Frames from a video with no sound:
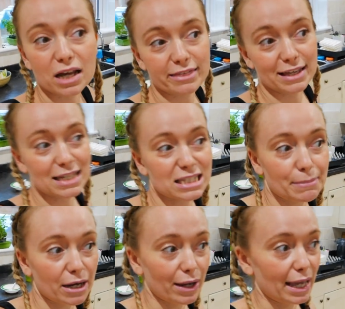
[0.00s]
I think it's
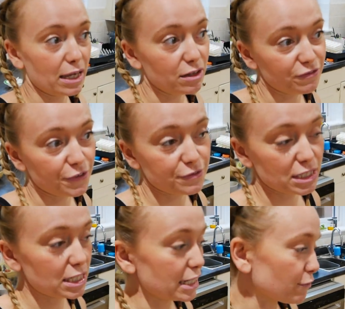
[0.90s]
about a
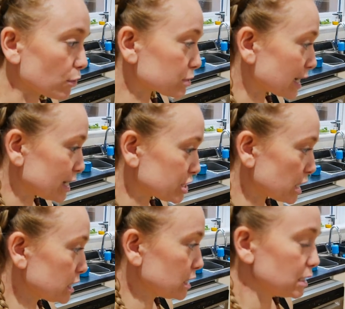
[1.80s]
15-year-old
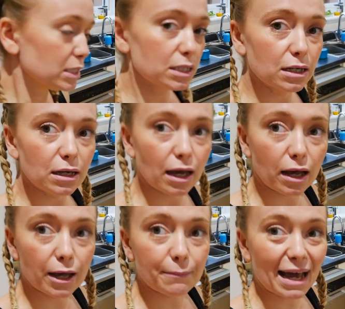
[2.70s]
kitchen,
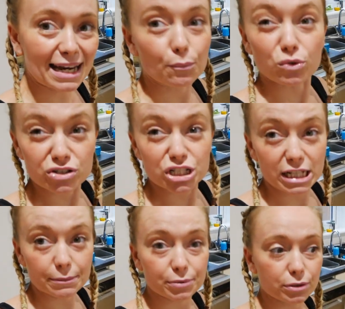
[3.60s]
and it was
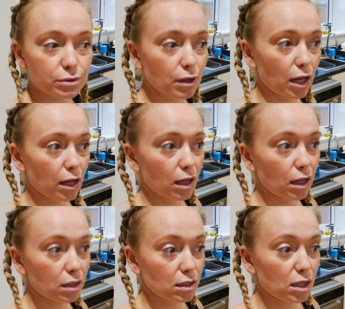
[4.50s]
cheap
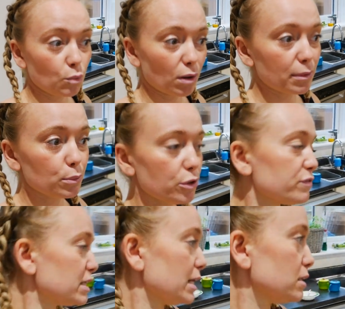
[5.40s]
when we
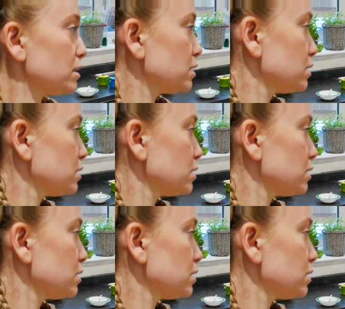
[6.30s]
moved in.